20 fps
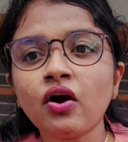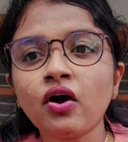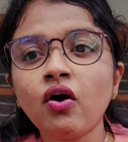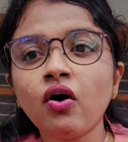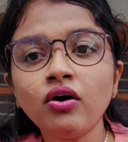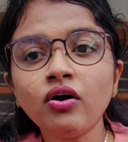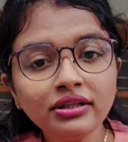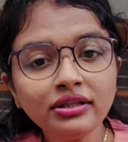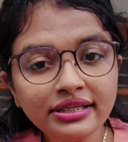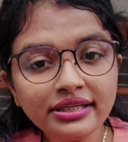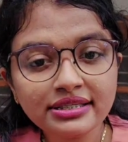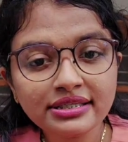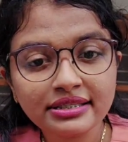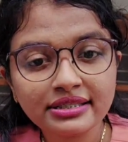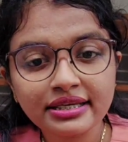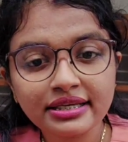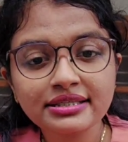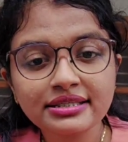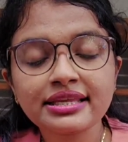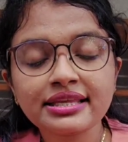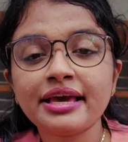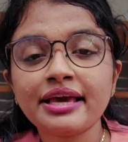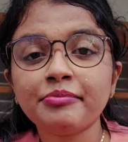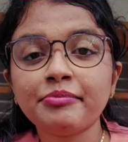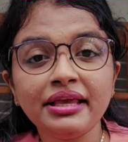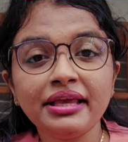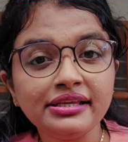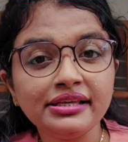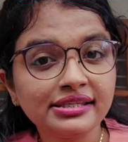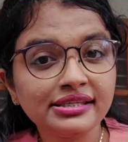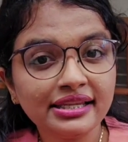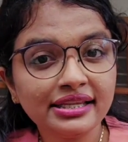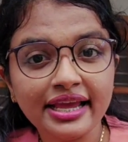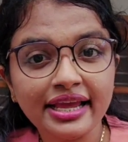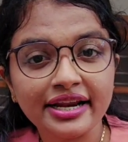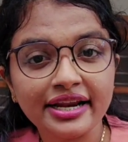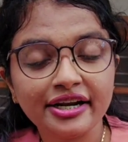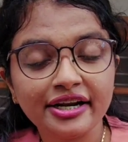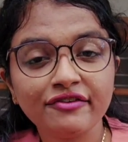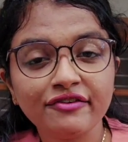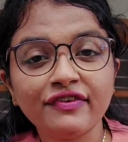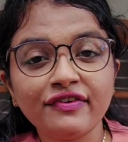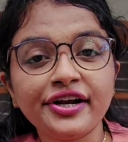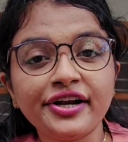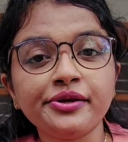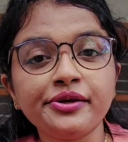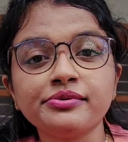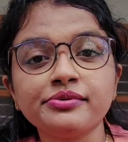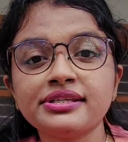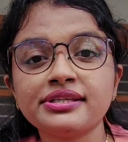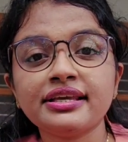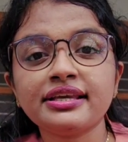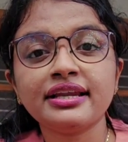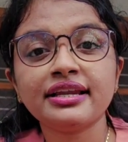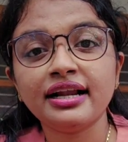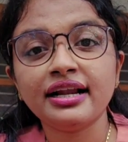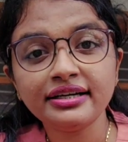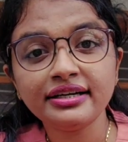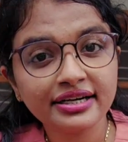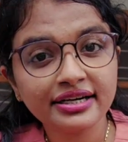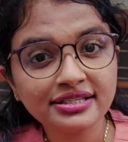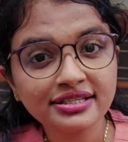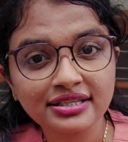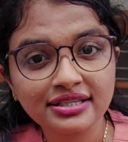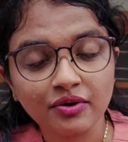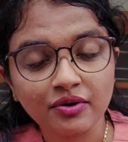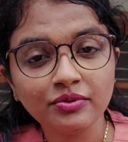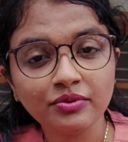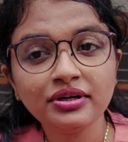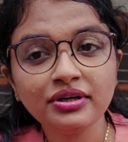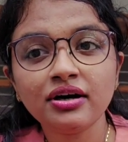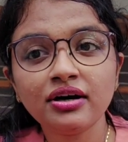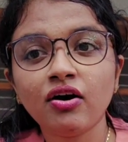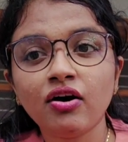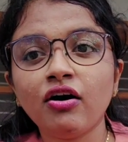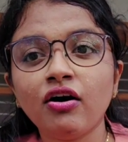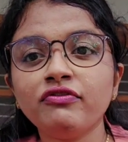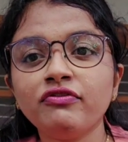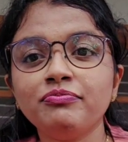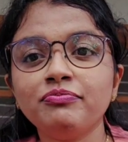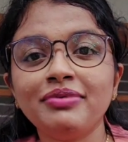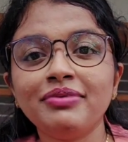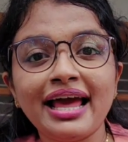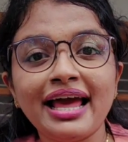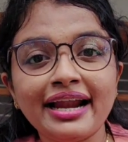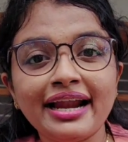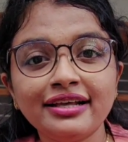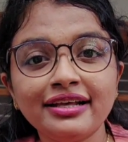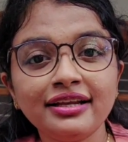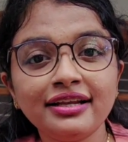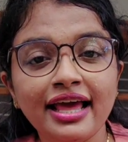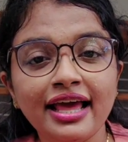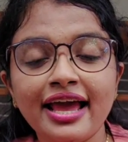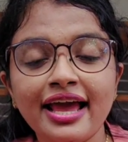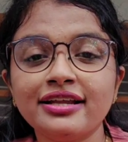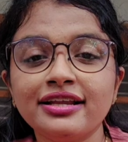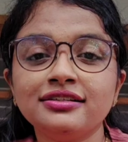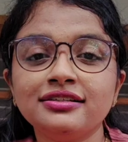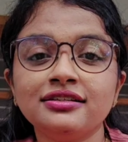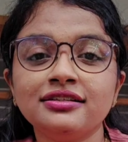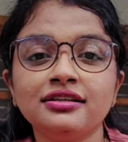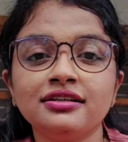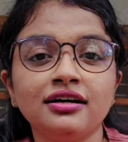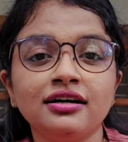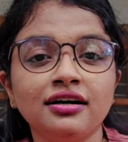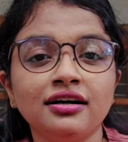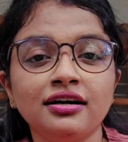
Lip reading: All these things can be easily identified using an ultrasound of bladder and